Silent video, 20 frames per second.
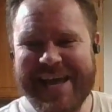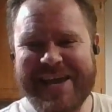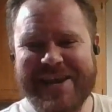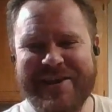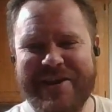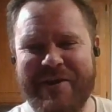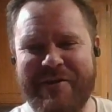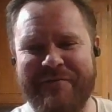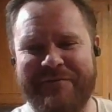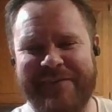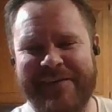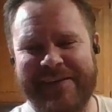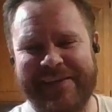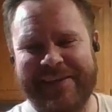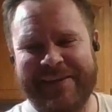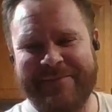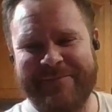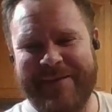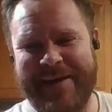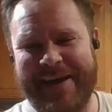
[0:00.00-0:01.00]
No
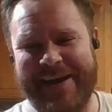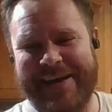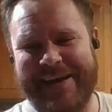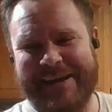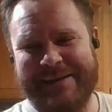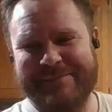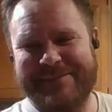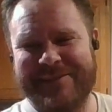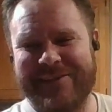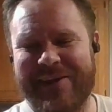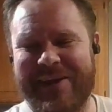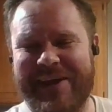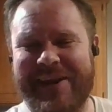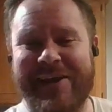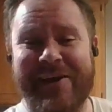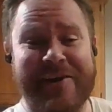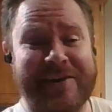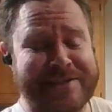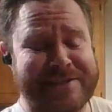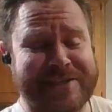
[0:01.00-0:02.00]
feeling bad. I'm still getting
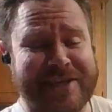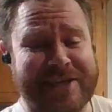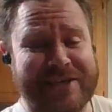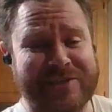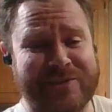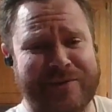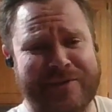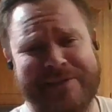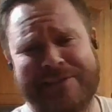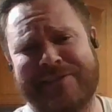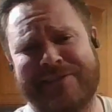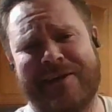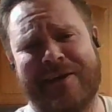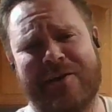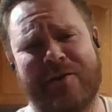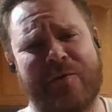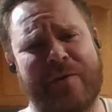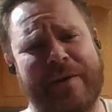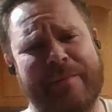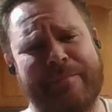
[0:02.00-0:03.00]
on a schedule. It's
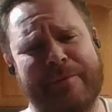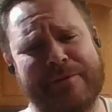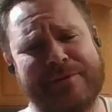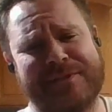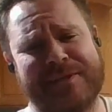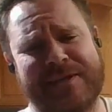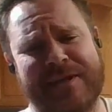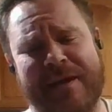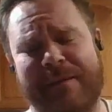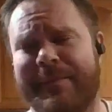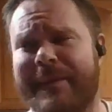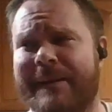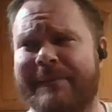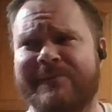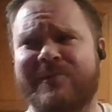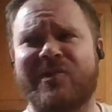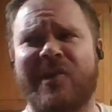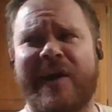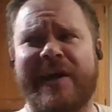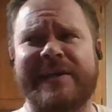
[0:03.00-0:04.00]
not quite posted yet, but I'm
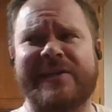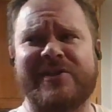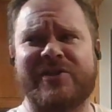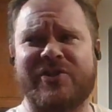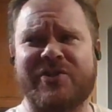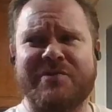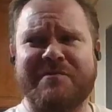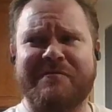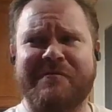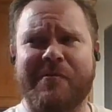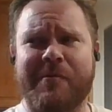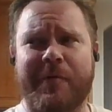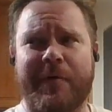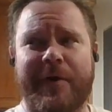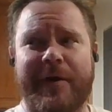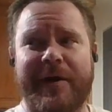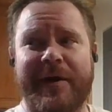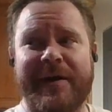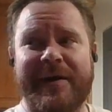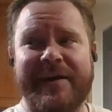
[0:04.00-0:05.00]
trying to shoot
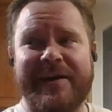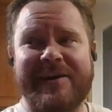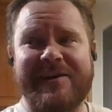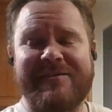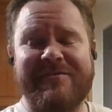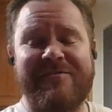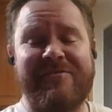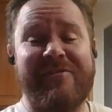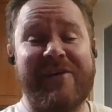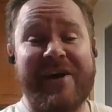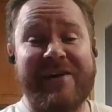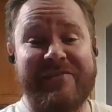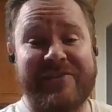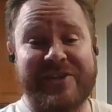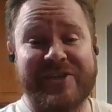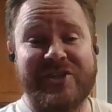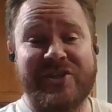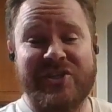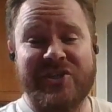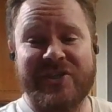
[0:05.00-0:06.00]
for
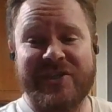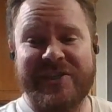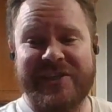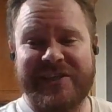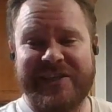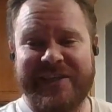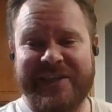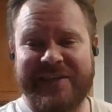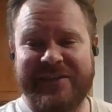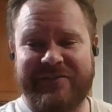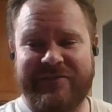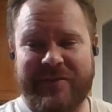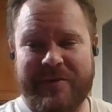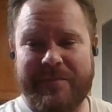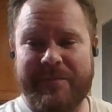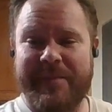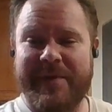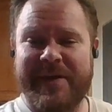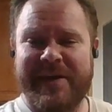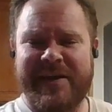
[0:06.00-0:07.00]
5-ish
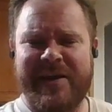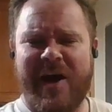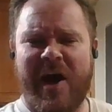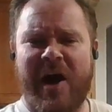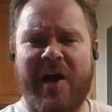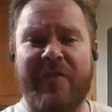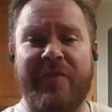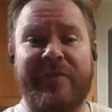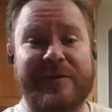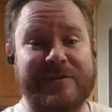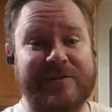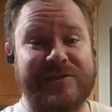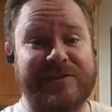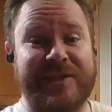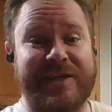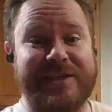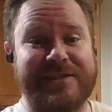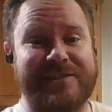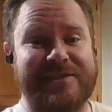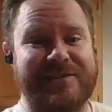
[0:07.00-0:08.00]
from on
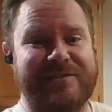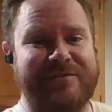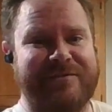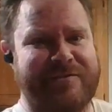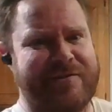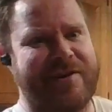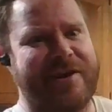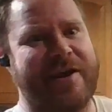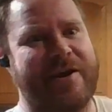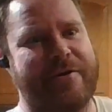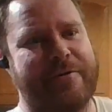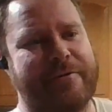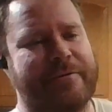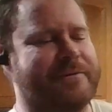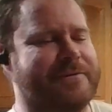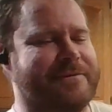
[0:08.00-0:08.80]
Thursdays for now.